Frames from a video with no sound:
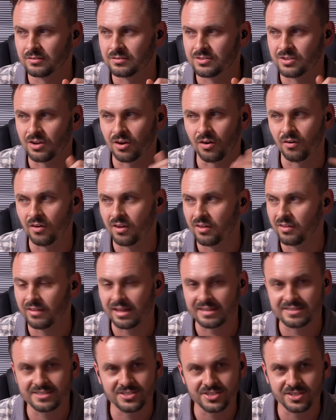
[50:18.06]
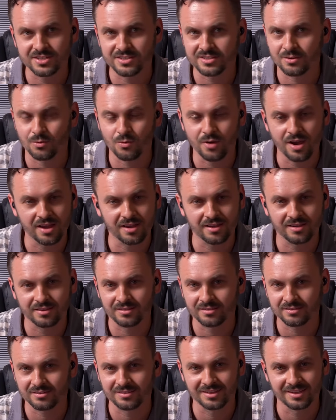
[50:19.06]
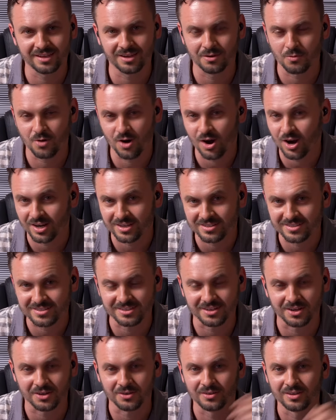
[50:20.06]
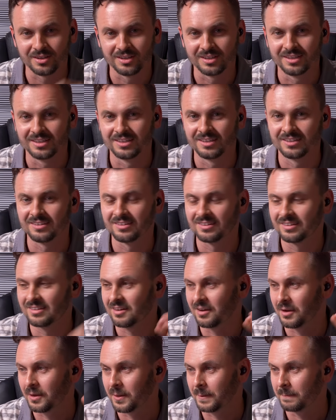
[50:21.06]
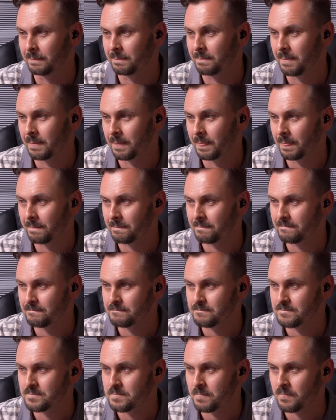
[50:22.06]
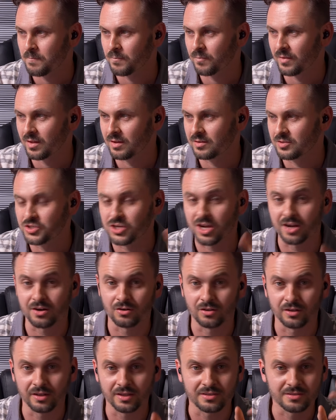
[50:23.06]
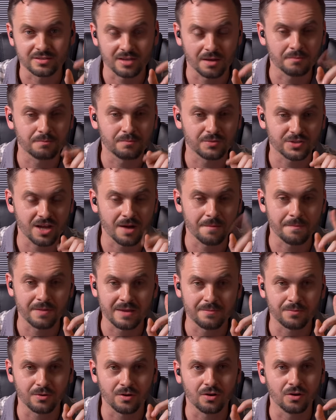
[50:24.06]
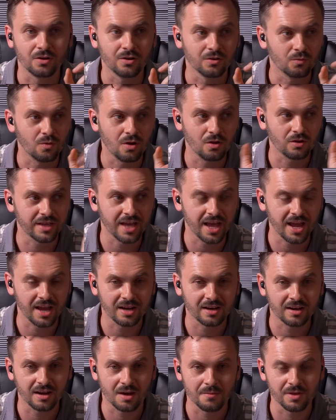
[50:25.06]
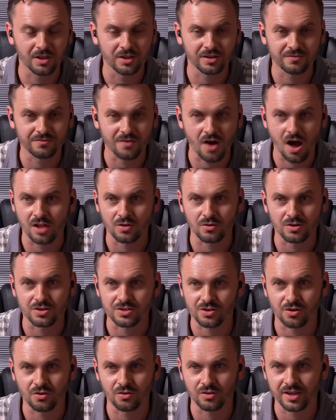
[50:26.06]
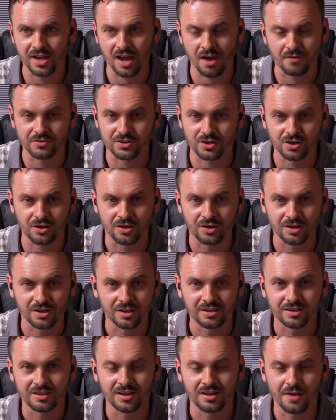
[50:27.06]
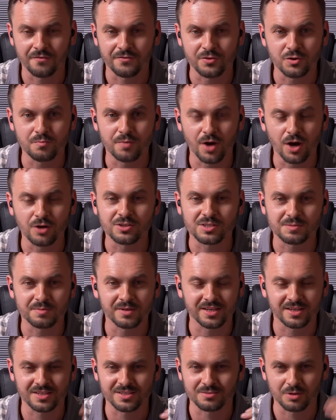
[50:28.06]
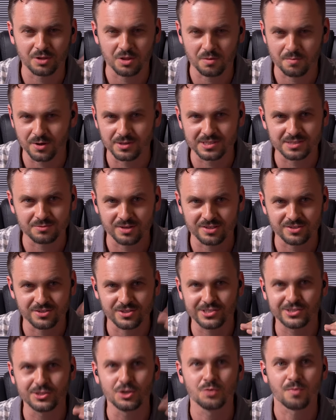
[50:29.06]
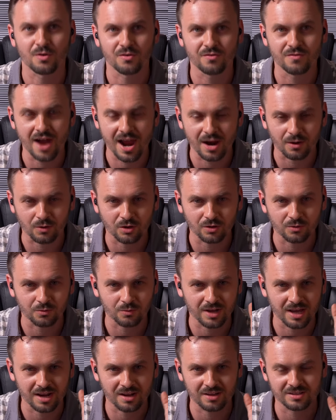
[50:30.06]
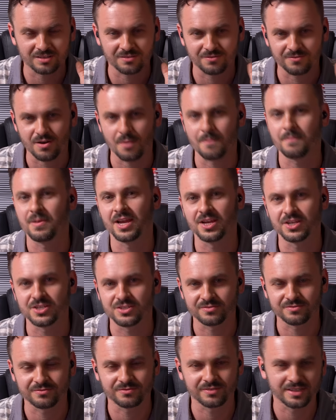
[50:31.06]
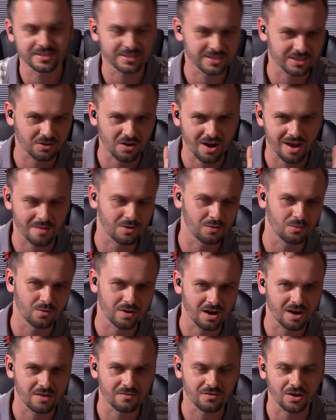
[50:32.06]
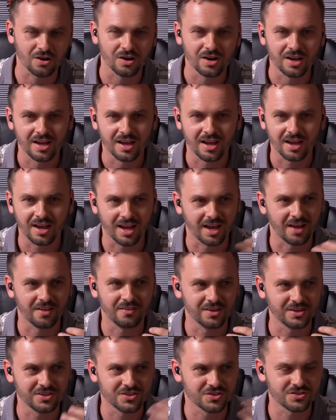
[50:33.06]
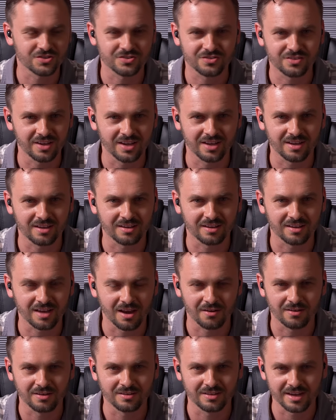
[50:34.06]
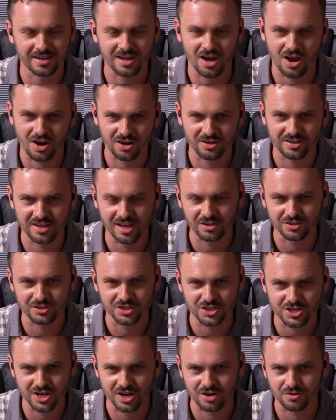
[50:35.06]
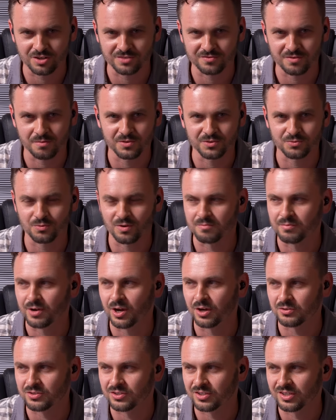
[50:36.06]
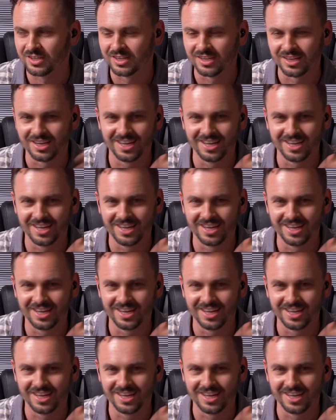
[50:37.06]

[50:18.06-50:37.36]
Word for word: So that's just the way it works, you know. Um, generally, some some people will gain a million followers only after a few posts because one of the posts went super viral got on the front page of Instagram or wherever, and they just they uh, they got on Ellen DeGeneres from this one post.